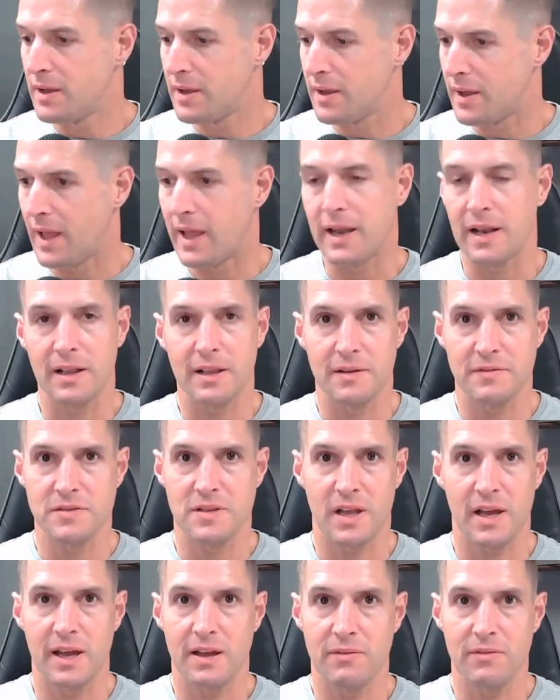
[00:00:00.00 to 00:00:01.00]
and he lives
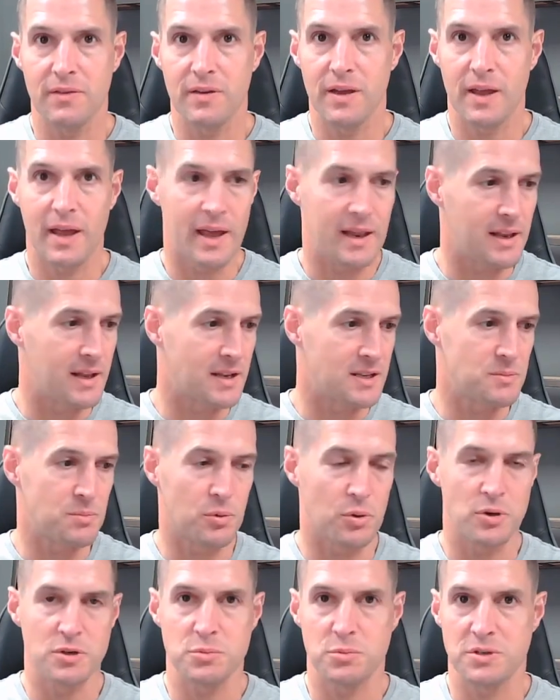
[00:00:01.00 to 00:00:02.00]
life and he
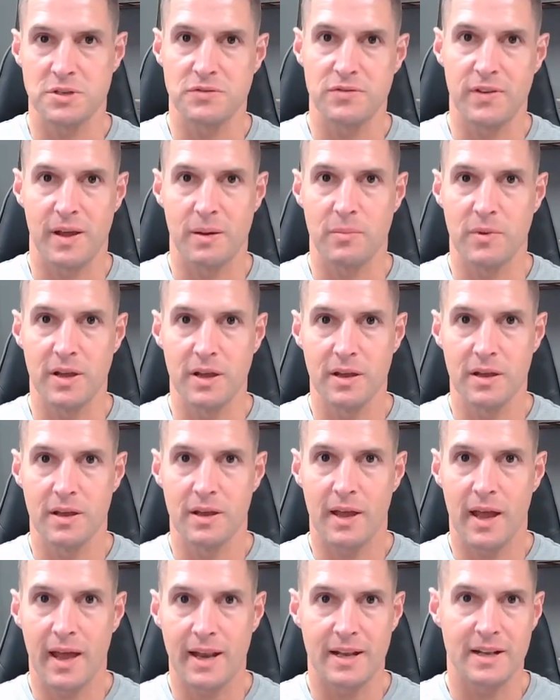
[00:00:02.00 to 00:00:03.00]
explores with his family
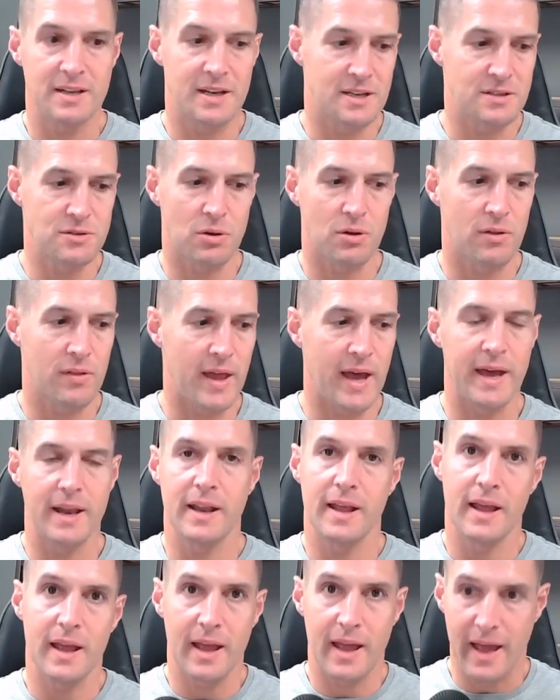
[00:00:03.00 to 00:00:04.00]
and he does all that
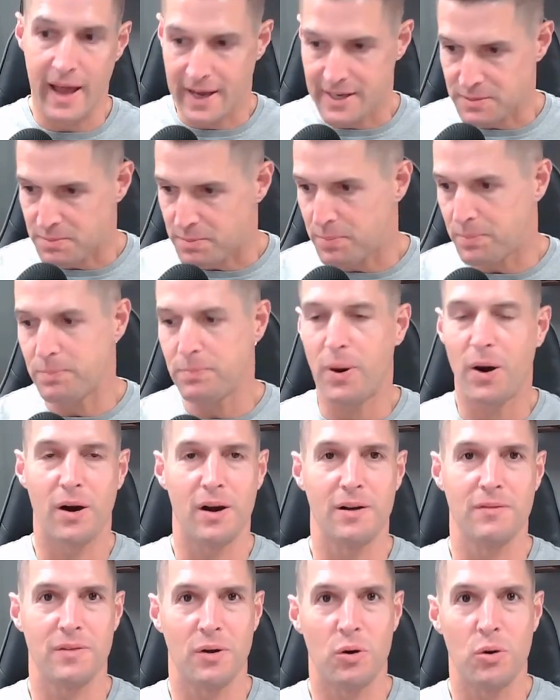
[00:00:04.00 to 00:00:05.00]
as part
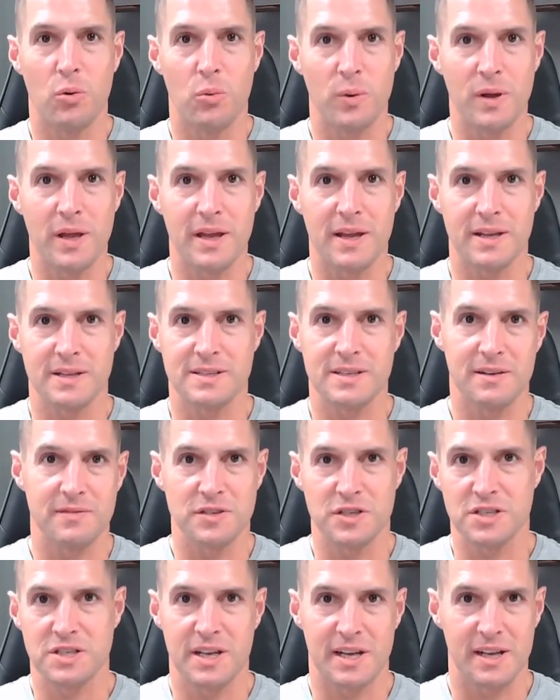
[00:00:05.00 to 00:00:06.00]
of the whole week instead of
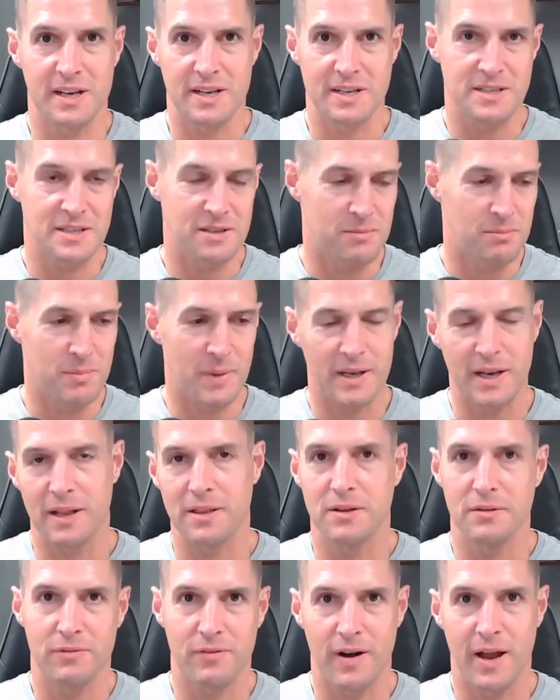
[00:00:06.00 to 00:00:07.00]
just thinking this a Monday
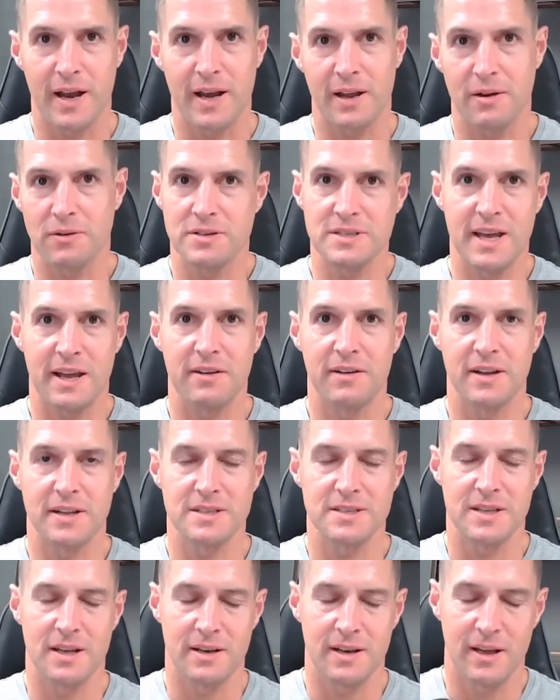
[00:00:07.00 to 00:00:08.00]
to Friday or Saturday to
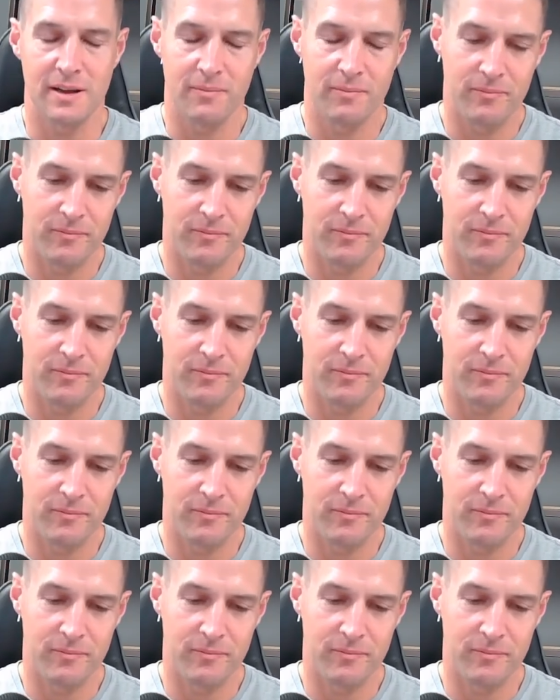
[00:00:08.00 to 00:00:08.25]
Sunday.